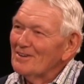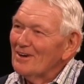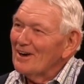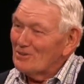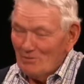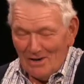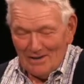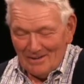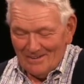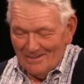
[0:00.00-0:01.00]
That's
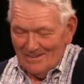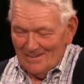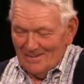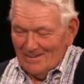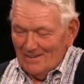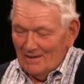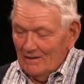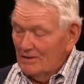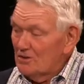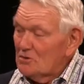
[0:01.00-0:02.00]
right.
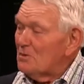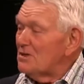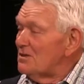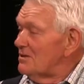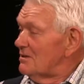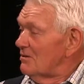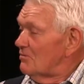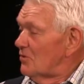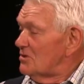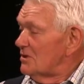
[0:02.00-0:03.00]
And this species,
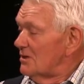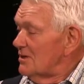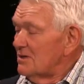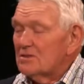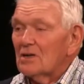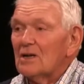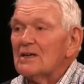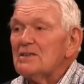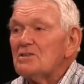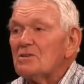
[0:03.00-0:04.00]
unfortunately, is the
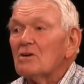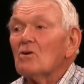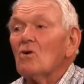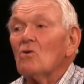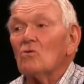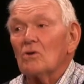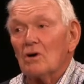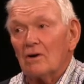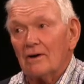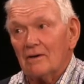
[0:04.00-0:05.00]
least cold
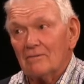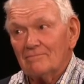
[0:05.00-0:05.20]
hardy.